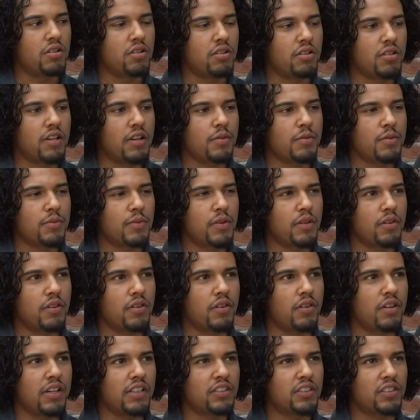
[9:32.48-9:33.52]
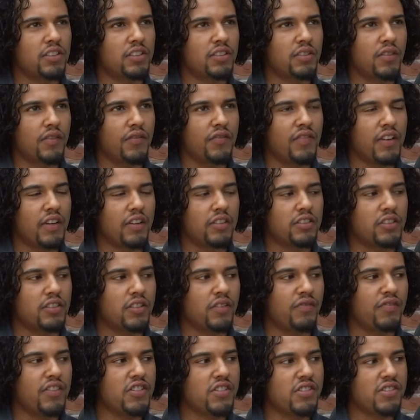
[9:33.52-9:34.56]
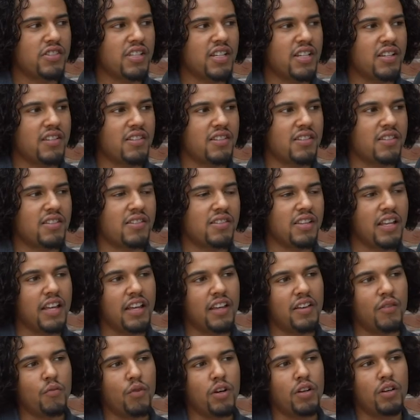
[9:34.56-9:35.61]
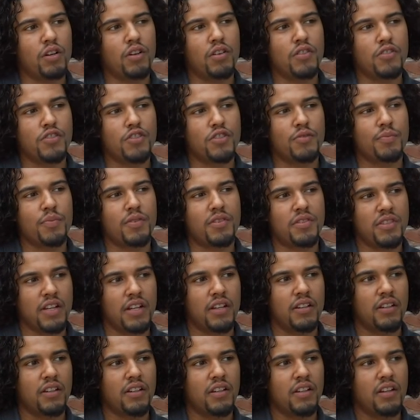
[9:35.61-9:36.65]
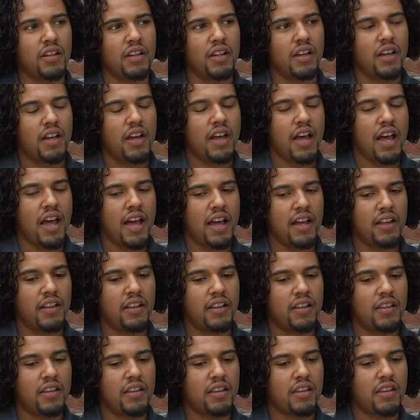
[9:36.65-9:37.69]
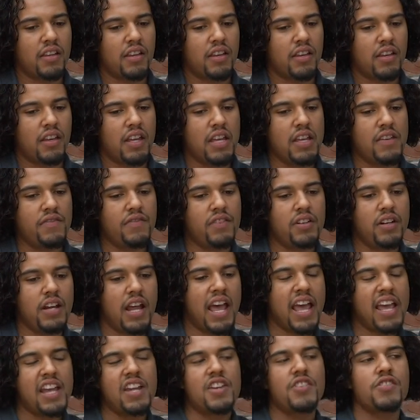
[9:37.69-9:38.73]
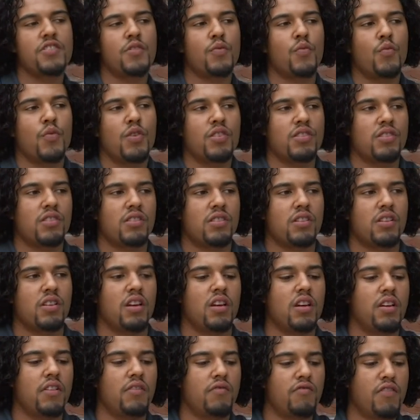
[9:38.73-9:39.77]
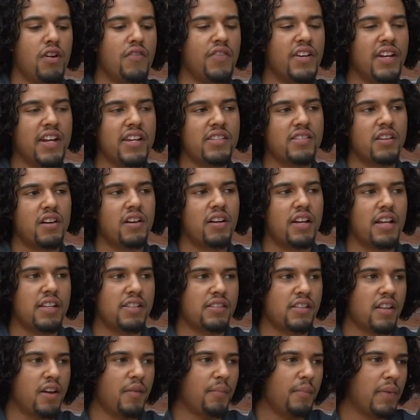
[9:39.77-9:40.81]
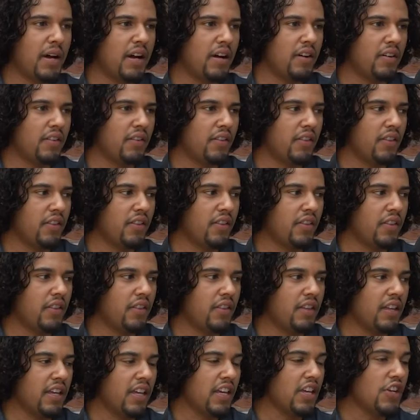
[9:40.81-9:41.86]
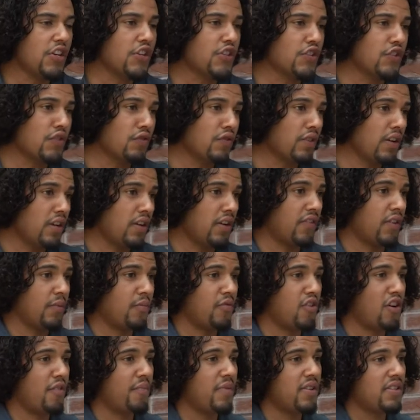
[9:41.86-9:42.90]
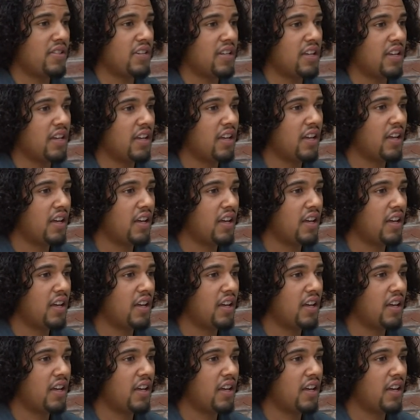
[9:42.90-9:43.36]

gut. It was my gut. It's just something just didn't sit 100%. And even the agent was very dishonest about the history of the property.